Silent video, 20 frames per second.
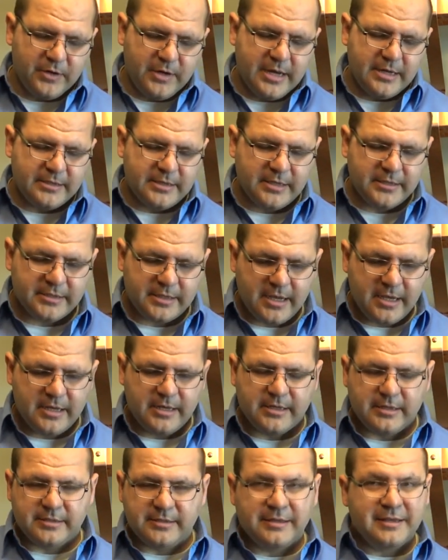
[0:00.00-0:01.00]

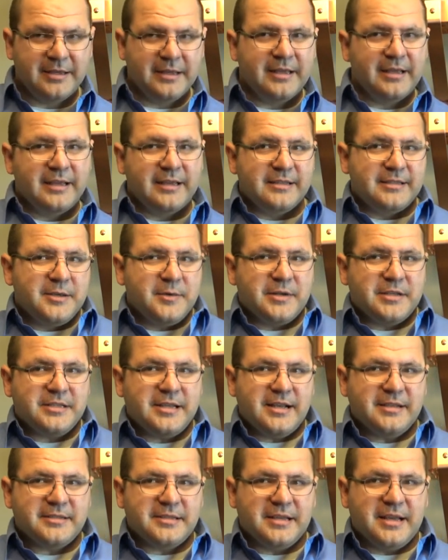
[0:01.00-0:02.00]
anti-skating and see what it
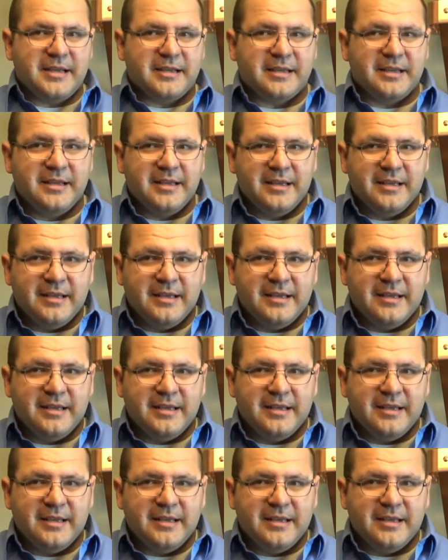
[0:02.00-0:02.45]
sounds like.